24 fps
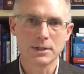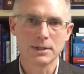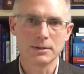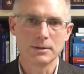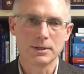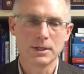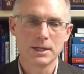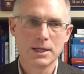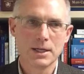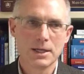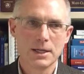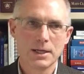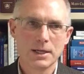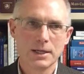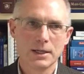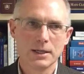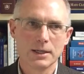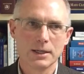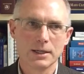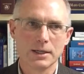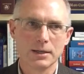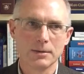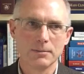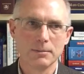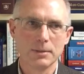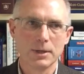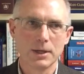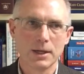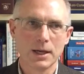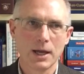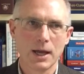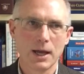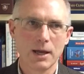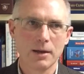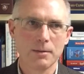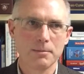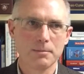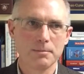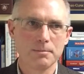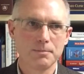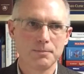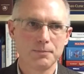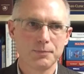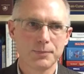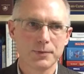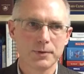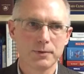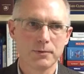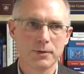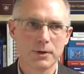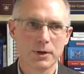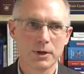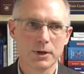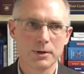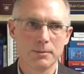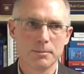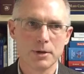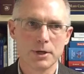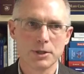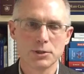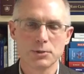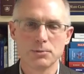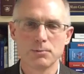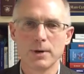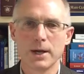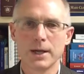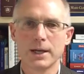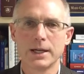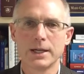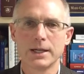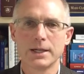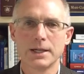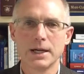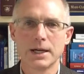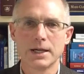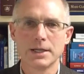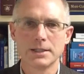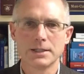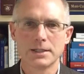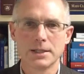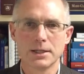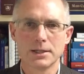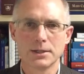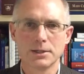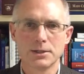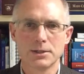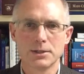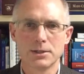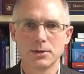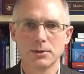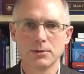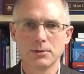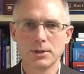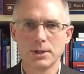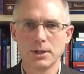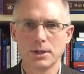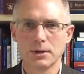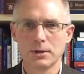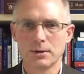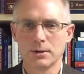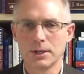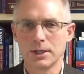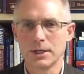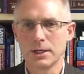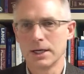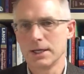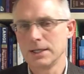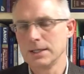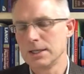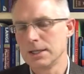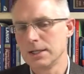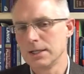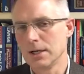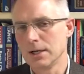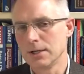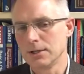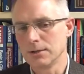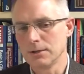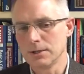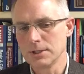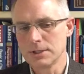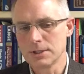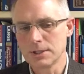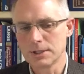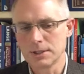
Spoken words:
and became very much recognized as so in the early 1900s.